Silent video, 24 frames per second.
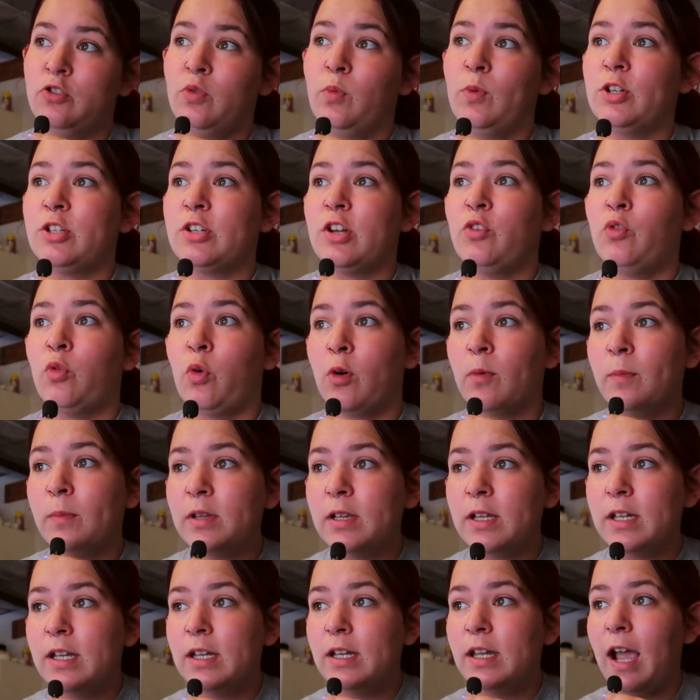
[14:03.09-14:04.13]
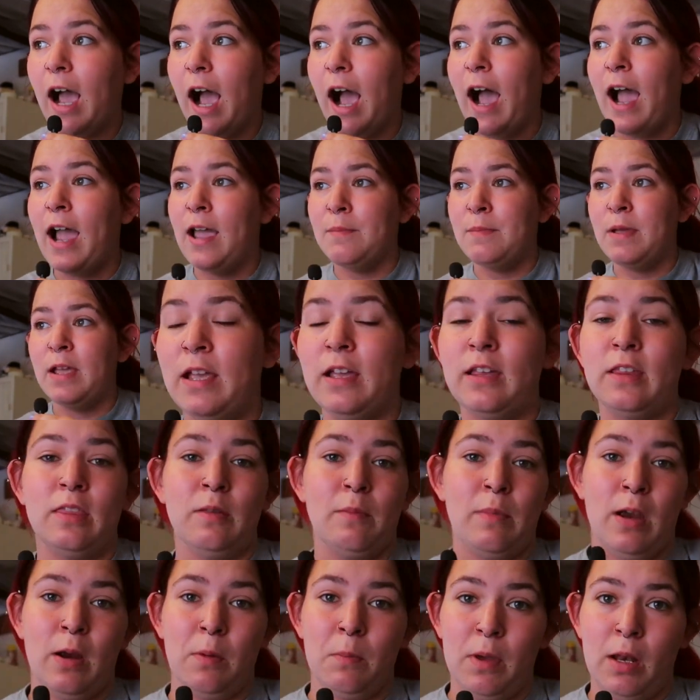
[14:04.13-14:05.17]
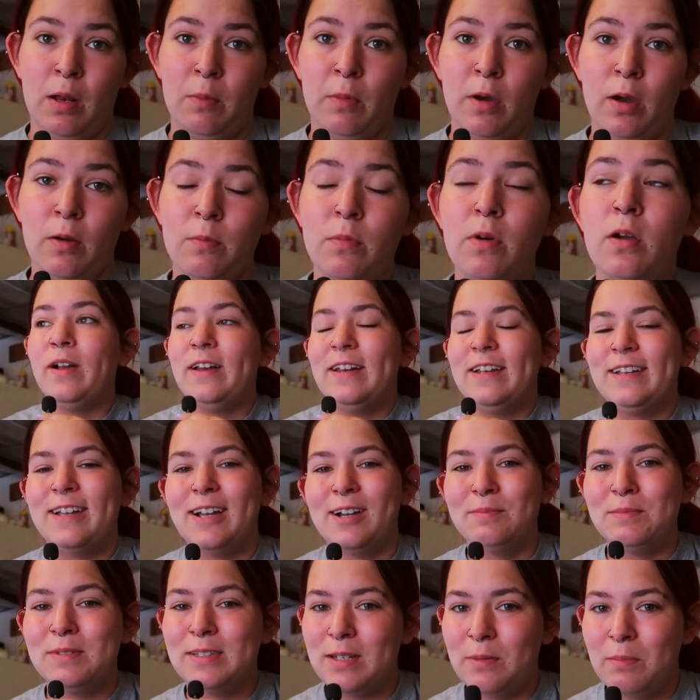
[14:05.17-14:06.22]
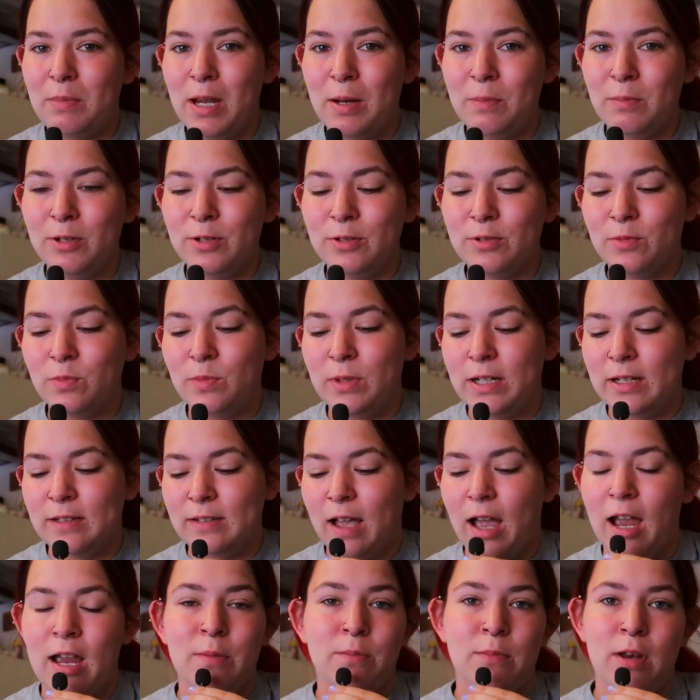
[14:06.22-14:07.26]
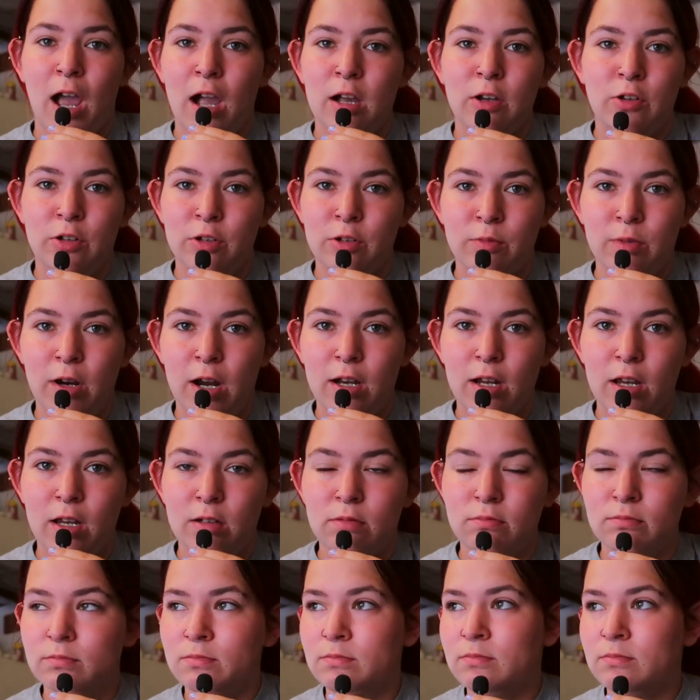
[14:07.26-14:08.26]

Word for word: which normally I make the bare minimum when it comes to papers because I'm not good at writing.